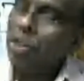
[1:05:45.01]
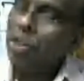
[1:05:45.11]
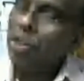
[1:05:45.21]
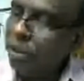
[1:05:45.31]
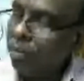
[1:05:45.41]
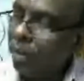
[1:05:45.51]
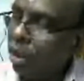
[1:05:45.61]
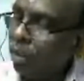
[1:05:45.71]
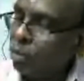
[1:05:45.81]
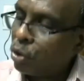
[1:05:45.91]
This
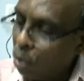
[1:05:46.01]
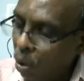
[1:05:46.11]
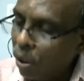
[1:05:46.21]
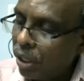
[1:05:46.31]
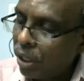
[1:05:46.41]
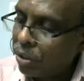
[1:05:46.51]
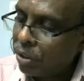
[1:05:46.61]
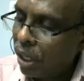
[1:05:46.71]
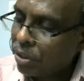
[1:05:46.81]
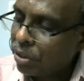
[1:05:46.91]
person became so
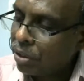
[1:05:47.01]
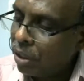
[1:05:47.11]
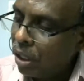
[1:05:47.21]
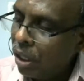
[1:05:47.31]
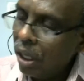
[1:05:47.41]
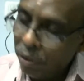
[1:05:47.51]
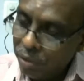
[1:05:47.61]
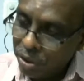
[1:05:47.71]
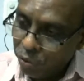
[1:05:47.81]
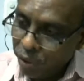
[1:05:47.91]
restless,
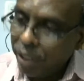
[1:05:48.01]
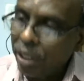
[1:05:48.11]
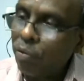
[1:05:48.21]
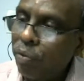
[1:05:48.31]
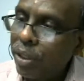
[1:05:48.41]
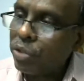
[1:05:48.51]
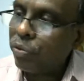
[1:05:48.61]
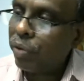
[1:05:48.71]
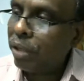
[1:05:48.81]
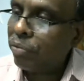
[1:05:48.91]
he was waiting for
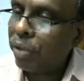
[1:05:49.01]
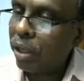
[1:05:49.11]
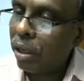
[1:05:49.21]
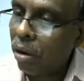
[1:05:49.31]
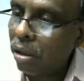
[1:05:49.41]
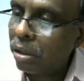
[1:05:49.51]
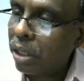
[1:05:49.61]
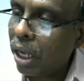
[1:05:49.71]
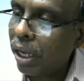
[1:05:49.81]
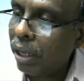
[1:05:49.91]
his friend for a
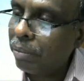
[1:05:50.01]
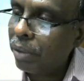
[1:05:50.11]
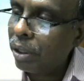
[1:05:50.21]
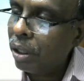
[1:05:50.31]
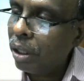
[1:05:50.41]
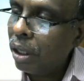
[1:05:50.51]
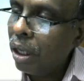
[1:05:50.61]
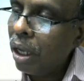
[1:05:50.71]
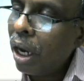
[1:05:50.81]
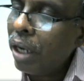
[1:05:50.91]
long time,
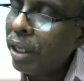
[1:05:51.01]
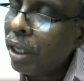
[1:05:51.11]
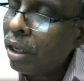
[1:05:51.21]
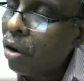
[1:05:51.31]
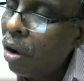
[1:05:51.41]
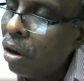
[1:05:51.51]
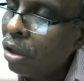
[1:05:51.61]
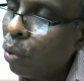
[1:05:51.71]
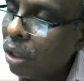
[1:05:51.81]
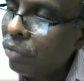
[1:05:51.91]
and he
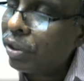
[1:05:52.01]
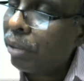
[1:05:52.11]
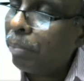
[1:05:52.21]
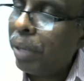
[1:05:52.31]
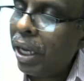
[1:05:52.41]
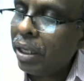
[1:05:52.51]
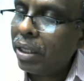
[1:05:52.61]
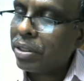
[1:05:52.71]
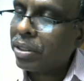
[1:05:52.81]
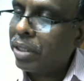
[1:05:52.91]
called one of the
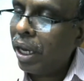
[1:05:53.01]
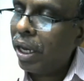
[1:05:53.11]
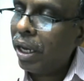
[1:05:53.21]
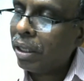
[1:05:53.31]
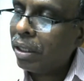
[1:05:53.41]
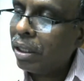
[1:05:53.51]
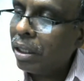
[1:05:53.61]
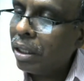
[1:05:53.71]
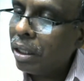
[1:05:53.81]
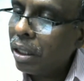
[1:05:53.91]
bearers there
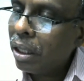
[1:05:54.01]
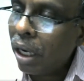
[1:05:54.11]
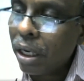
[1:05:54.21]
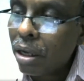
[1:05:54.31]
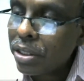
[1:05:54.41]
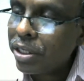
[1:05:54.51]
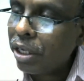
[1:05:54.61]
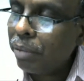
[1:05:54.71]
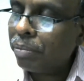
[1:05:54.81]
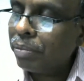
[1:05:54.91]
and asked
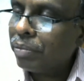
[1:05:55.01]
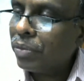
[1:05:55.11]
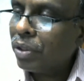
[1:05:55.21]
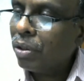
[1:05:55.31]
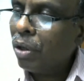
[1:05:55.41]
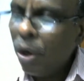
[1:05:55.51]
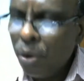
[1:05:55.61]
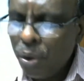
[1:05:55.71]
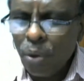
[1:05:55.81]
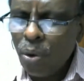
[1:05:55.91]
him,
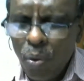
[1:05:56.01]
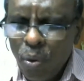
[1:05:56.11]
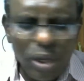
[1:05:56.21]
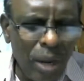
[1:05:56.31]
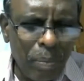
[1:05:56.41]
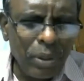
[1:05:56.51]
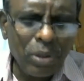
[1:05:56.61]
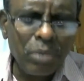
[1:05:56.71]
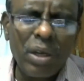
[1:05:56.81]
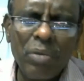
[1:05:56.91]
Do you know what happened
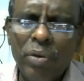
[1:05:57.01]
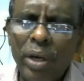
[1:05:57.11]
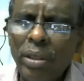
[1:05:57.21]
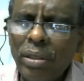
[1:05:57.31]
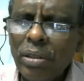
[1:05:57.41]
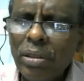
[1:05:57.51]
to my friend?